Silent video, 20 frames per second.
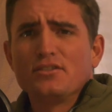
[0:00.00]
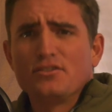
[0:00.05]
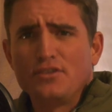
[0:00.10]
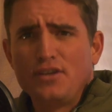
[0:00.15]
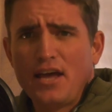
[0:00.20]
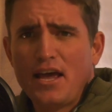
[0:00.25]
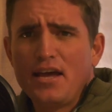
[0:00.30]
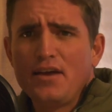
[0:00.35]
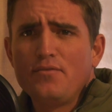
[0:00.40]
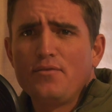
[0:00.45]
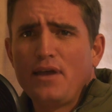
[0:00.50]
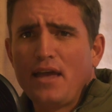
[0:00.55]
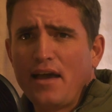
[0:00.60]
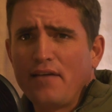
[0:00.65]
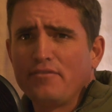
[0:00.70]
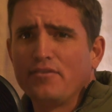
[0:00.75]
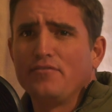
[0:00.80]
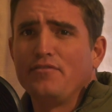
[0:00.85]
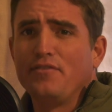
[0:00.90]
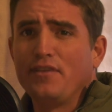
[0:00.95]
Today, we
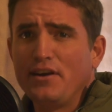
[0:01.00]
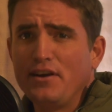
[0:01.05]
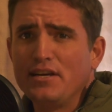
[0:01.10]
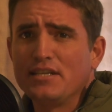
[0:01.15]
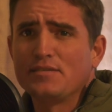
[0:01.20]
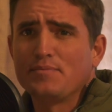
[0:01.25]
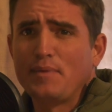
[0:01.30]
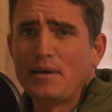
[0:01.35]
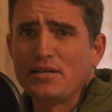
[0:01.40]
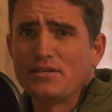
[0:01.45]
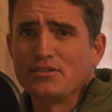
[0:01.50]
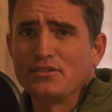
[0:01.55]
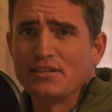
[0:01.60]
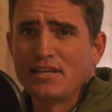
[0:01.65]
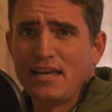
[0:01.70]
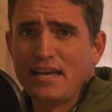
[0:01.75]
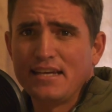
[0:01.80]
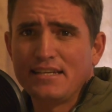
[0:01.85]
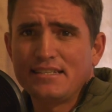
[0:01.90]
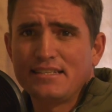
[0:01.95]
have a very special
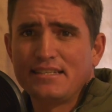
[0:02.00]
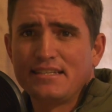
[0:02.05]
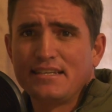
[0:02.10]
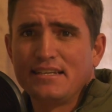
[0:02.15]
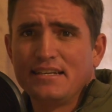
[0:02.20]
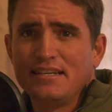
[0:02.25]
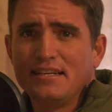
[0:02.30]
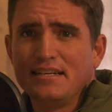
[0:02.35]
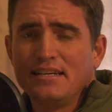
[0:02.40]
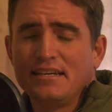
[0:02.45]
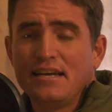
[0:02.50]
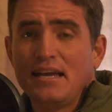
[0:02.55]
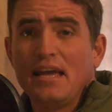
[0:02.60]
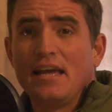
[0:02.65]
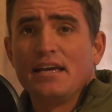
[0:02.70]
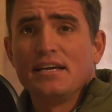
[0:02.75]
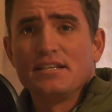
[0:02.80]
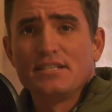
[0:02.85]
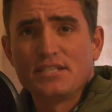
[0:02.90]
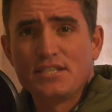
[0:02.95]
guest.
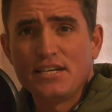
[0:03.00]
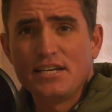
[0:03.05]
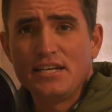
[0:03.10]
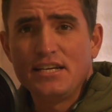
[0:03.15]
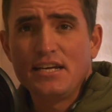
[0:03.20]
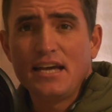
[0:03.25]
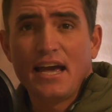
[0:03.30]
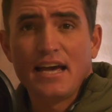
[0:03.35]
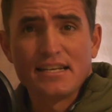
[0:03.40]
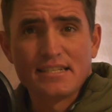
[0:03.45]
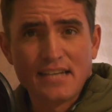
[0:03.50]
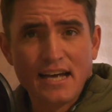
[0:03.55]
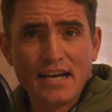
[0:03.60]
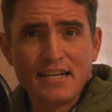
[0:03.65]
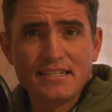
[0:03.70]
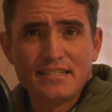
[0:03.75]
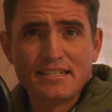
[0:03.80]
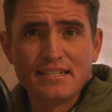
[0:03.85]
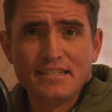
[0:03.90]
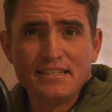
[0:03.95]
She has
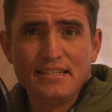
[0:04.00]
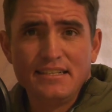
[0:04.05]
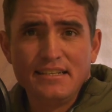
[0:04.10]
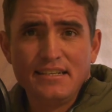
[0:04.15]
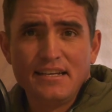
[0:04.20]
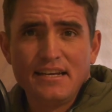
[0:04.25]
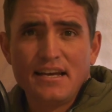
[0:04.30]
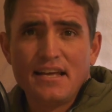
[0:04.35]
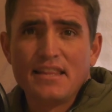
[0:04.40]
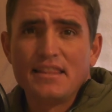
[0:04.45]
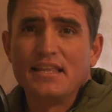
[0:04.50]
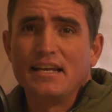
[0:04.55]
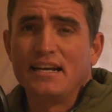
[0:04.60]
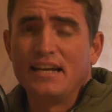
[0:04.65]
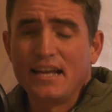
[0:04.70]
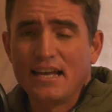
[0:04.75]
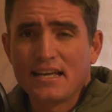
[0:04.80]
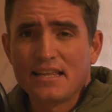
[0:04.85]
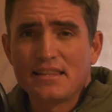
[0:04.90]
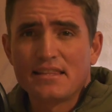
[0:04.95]
hunted the
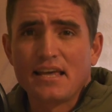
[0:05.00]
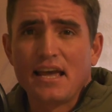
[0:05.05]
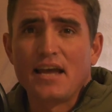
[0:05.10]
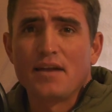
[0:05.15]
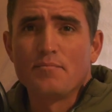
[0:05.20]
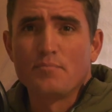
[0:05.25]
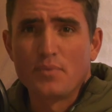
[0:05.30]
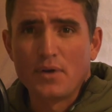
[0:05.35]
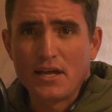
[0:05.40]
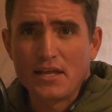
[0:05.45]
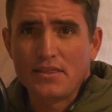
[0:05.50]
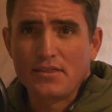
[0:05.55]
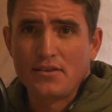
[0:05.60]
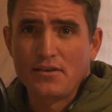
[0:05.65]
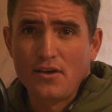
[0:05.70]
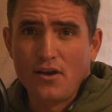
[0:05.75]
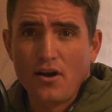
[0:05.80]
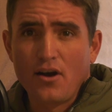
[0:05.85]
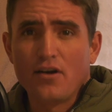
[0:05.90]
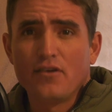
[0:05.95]
length and
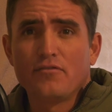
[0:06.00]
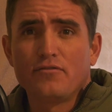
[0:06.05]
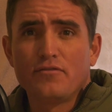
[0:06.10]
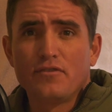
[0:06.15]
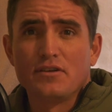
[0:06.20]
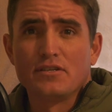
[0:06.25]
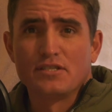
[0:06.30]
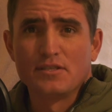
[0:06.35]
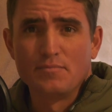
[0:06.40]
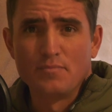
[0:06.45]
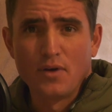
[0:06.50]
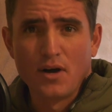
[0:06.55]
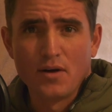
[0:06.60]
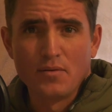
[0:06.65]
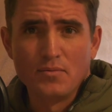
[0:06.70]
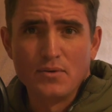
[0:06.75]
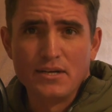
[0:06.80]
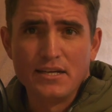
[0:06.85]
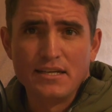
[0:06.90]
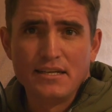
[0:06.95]
breadth of
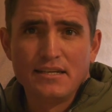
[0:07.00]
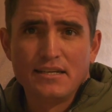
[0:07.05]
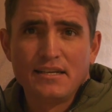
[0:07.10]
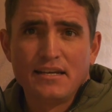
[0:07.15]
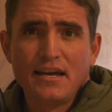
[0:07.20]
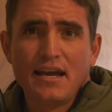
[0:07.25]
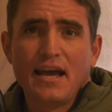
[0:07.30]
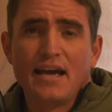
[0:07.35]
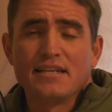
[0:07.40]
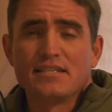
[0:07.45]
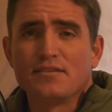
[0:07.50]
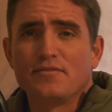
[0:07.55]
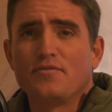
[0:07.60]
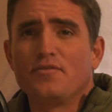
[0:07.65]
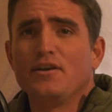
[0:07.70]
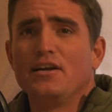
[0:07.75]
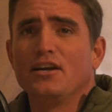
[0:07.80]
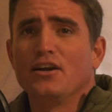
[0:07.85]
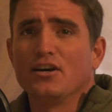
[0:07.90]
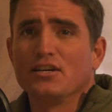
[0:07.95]
Zimbabwe as a
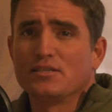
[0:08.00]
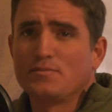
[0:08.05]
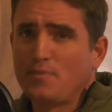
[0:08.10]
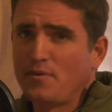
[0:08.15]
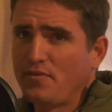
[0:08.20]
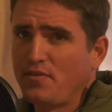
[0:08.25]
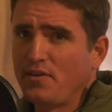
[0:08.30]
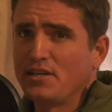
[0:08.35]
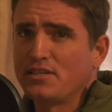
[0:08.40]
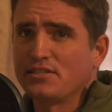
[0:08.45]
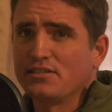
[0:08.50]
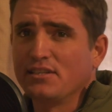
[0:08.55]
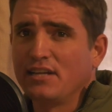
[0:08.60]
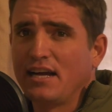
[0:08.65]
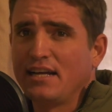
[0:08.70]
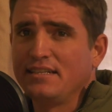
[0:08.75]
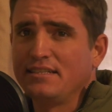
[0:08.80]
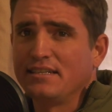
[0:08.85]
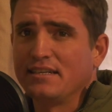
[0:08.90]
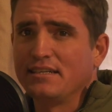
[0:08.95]
freelance professional
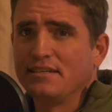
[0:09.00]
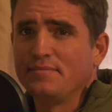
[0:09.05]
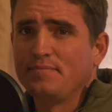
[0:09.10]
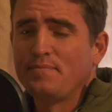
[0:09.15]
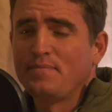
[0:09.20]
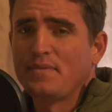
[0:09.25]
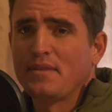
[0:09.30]
hunter.